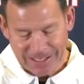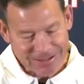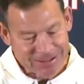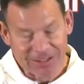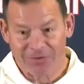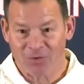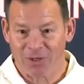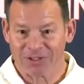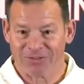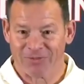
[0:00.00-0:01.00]
a tough
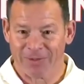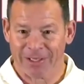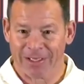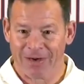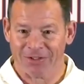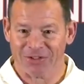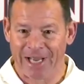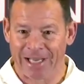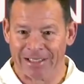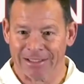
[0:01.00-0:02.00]
question for me, like how
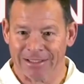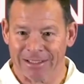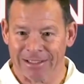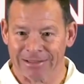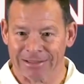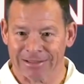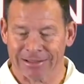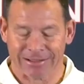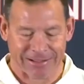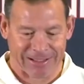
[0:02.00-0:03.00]
exactly it does. I
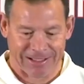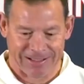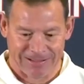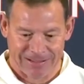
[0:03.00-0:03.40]
just, the